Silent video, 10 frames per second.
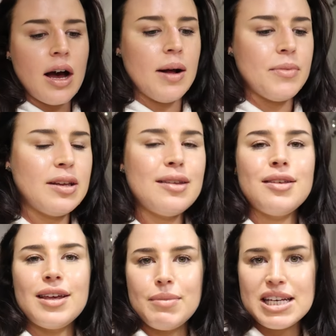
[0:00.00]
another
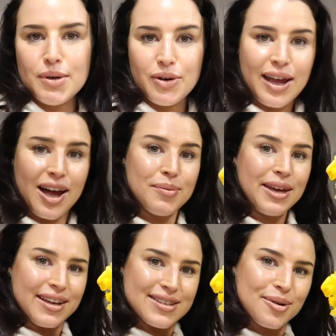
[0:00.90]
thing that makes me really
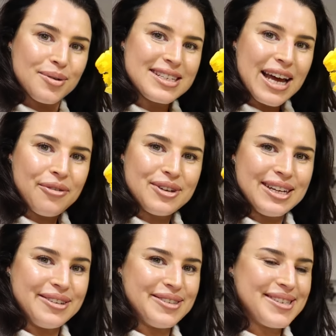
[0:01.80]
happy is all the
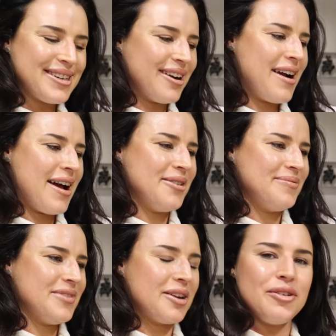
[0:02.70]
daffodils are
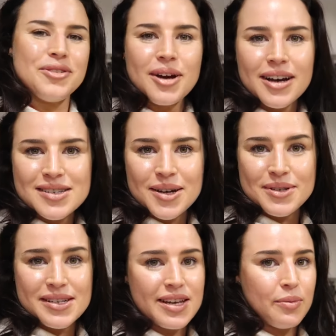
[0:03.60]
out. Don't know if you guys
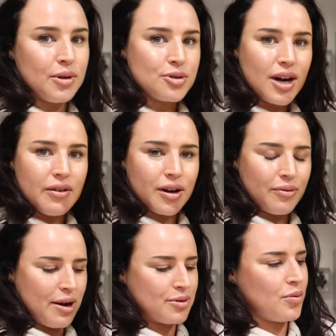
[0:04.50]
notice it when you're driving
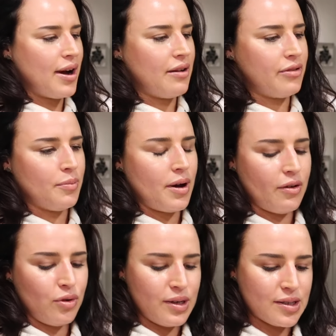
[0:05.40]
around or whatever, but
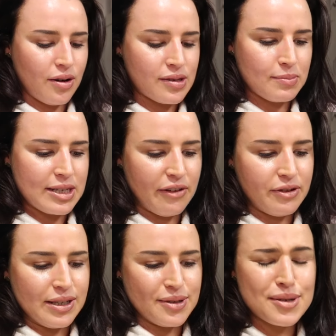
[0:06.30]
I've always got some
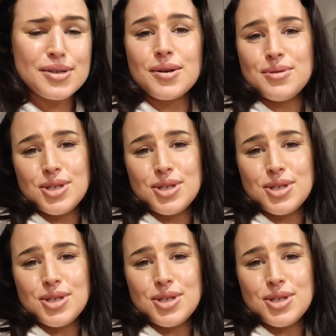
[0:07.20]
daffodils. They're so